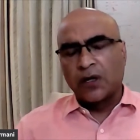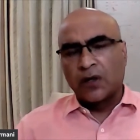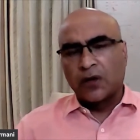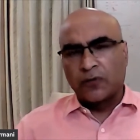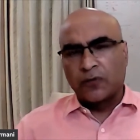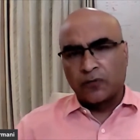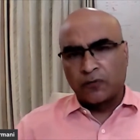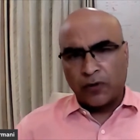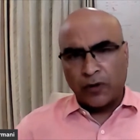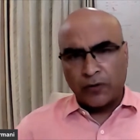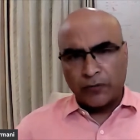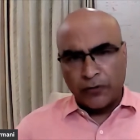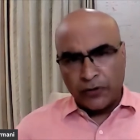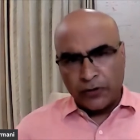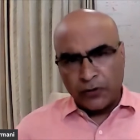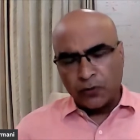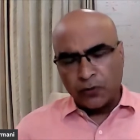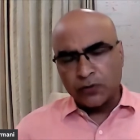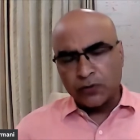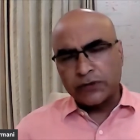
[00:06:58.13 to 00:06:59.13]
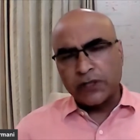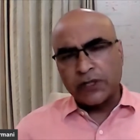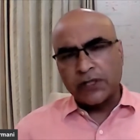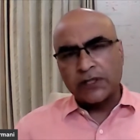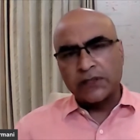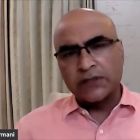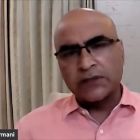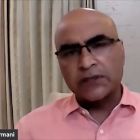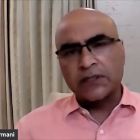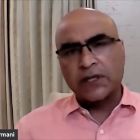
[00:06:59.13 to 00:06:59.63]
when we use
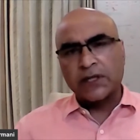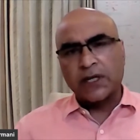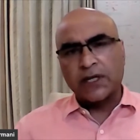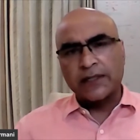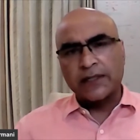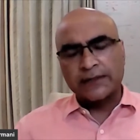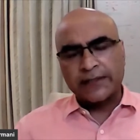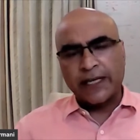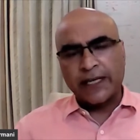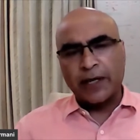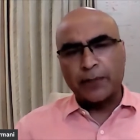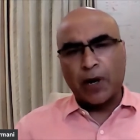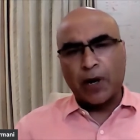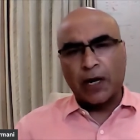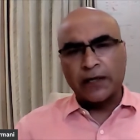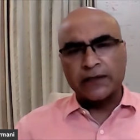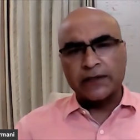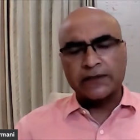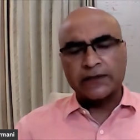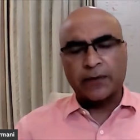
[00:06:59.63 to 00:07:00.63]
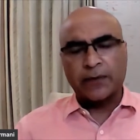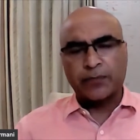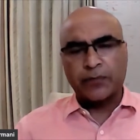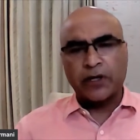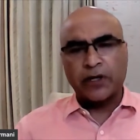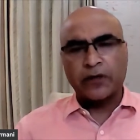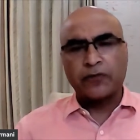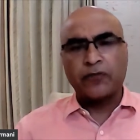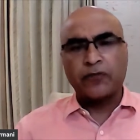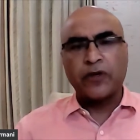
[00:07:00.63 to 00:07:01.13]
needles, is same
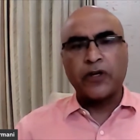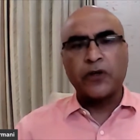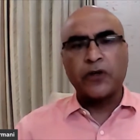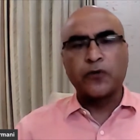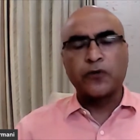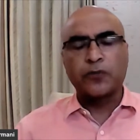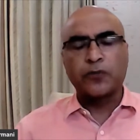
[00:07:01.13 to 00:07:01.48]
antiseptic we use